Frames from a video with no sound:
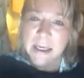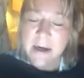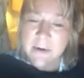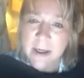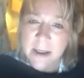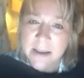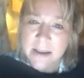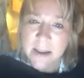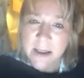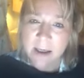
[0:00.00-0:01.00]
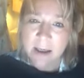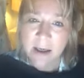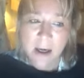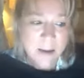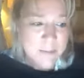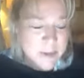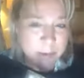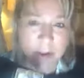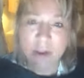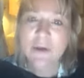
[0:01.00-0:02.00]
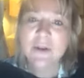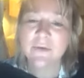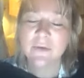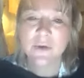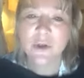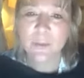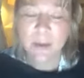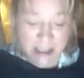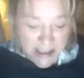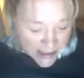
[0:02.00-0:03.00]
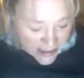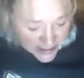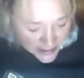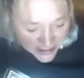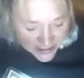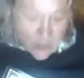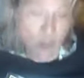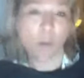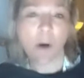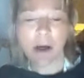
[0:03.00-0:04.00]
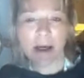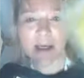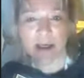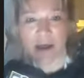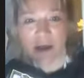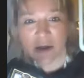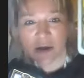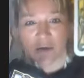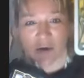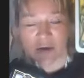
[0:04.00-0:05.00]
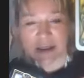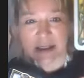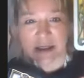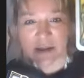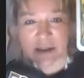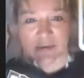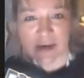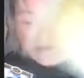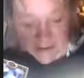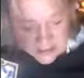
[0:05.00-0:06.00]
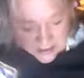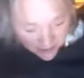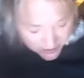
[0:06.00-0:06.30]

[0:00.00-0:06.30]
period comes beautiful new beginnings. And that's why you've got this lotus flower here